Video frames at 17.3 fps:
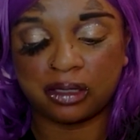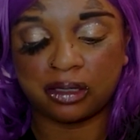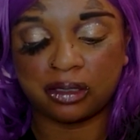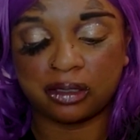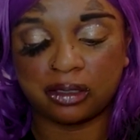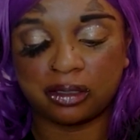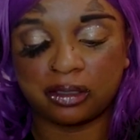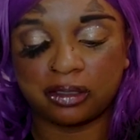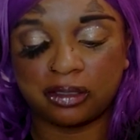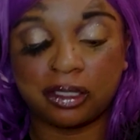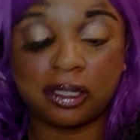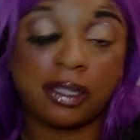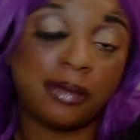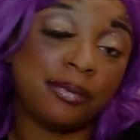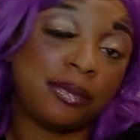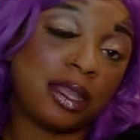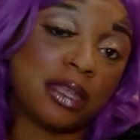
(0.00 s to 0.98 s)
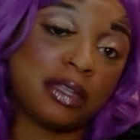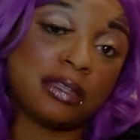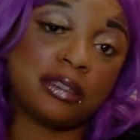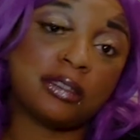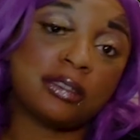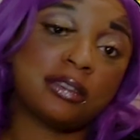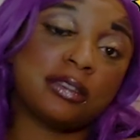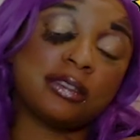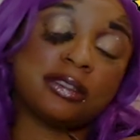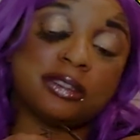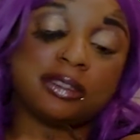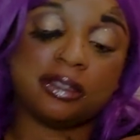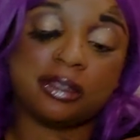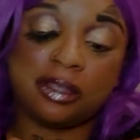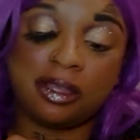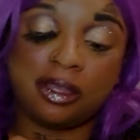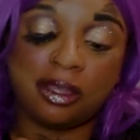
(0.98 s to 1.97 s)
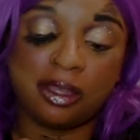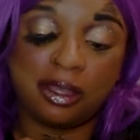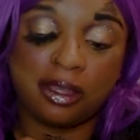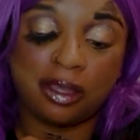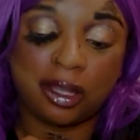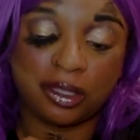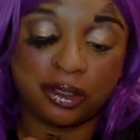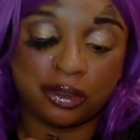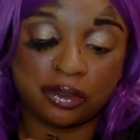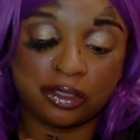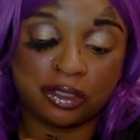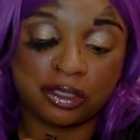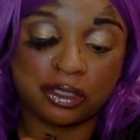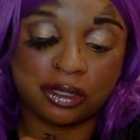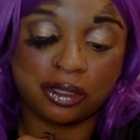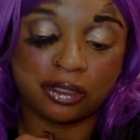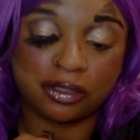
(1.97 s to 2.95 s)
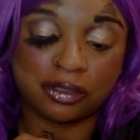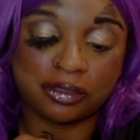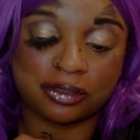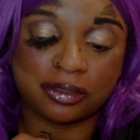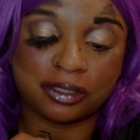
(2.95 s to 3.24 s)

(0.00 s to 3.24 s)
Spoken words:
And yeah, that is Under the Stars.